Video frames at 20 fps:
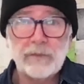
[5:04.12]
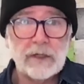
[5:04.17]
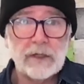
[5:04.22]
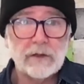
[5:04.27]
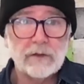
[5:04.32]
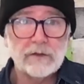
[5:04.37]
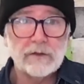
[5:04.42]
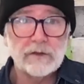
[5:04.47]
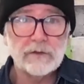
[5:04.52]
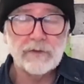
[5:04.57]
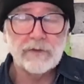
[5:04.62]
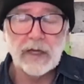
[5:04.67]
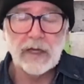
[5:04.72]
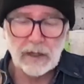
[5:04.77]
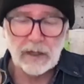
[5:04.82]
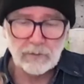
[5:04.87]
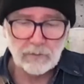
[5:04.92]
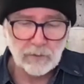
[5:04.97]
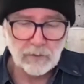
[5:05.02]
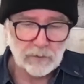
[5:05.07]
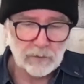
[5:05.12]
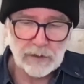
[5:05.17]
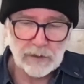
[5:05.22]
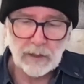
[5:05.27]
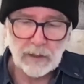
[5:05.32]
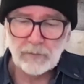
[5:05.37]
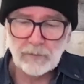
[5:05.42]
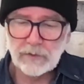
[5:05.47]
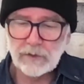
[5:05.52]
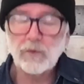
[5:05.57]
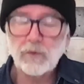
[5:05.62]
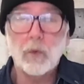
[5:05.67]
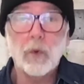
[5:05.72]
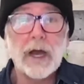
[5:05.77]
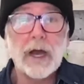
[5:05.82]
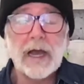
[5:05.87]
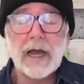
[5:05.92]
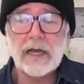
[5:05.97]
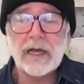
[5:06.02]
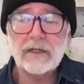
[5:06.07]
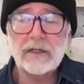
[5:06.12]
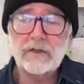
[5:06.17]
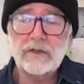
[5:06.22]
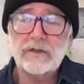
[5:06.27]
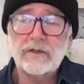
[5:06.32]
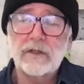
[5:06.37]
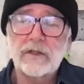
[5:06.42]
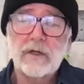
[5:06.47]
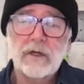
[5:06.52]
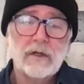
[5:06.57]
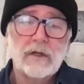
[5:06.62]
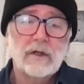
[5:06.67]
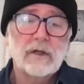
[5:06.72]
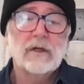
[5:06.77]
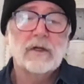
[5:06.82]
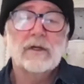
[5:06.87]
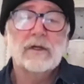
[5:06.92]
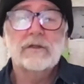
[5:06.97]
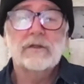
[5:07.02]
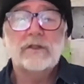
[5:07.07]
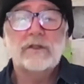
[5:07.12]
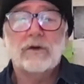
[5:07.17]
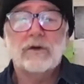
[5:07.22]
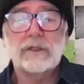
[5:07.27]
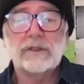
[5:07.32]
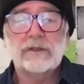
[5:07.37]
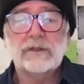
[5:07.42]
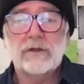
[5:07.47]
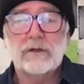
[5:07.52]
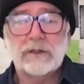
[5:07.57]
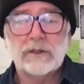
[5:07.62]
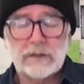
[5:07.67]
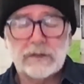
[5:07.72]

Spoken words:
meters of that rolled up. It's waxed, so it's sort